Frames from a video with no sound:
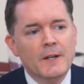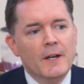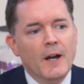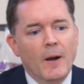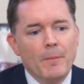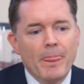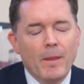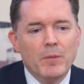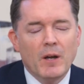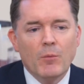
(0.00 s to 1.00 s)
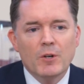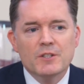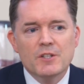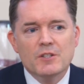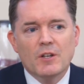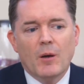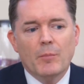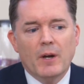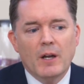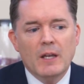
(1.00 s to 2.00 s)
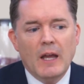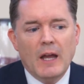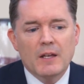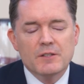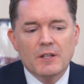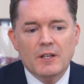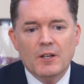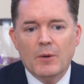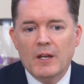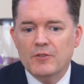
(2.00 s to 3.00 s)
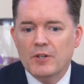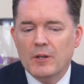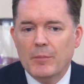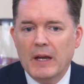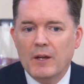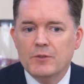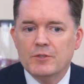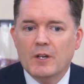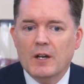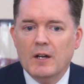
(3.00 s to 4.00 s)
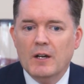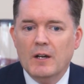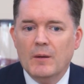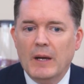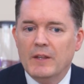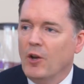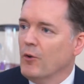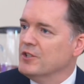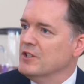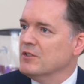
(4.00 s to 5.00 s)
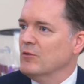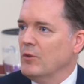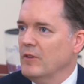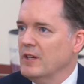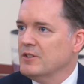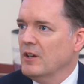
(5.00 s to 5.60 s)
But I wanted to start by asking you, Adrian, about the origins of all of this.